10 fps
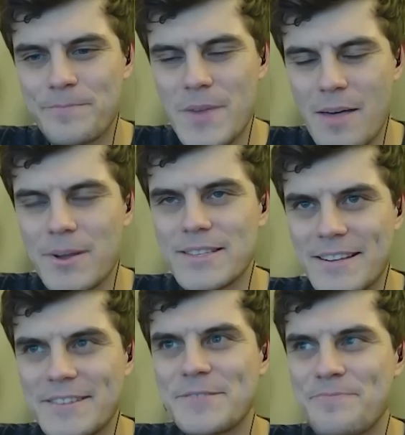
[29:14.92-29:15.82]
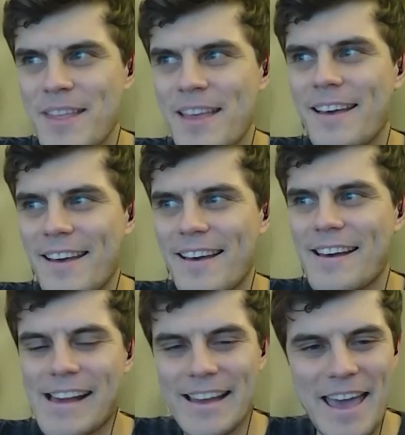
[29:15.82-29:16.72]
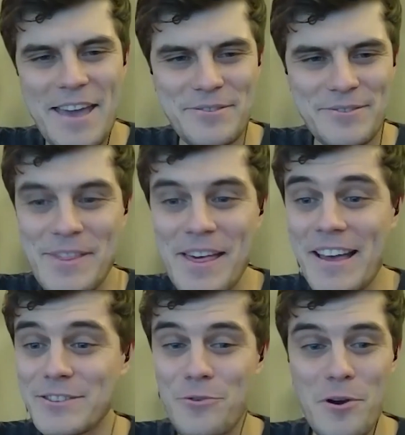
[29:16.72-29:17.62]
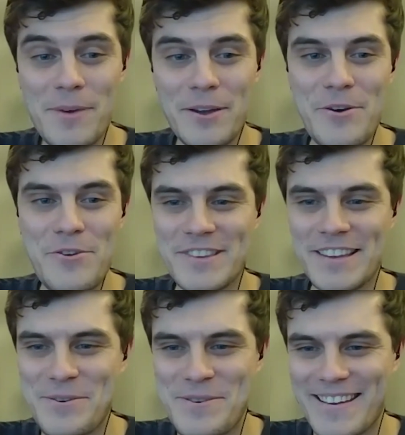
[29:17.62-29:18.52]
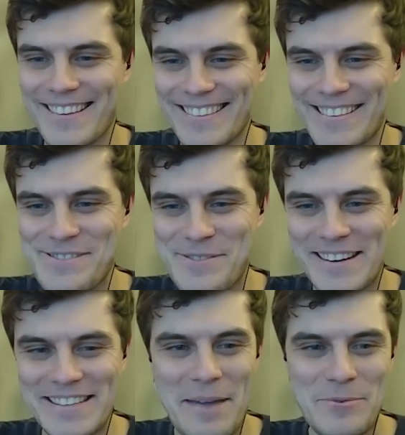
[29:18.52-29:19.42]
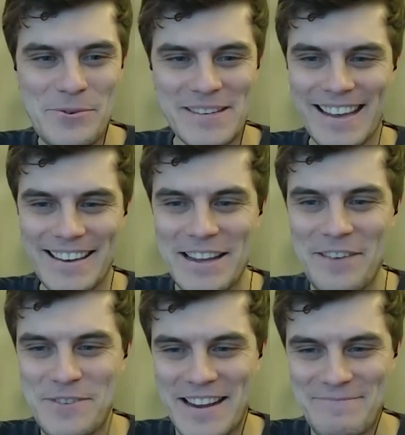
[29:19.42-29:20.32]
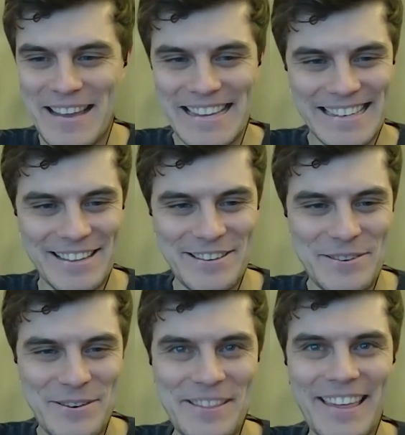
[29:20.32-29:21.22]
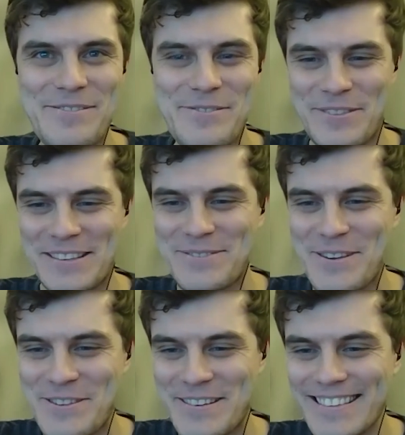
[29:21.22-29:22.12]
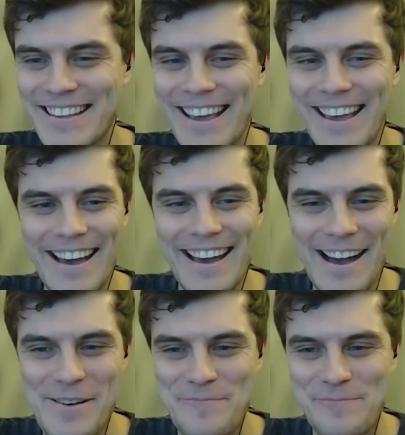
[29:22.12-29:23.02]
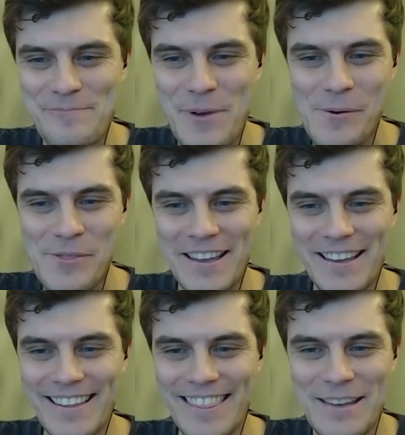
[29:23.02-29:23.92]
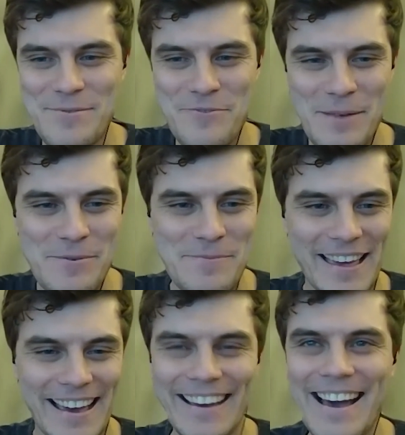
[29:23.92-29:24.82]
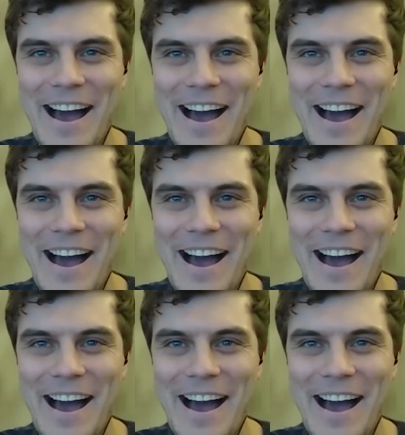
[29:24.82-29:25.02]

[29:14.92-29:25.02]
makes sense. Okay, well that's all of my questions. I don't want to keep you all day. I definitely easily could do, I think, with all these questions. But I think we'll wrap up there.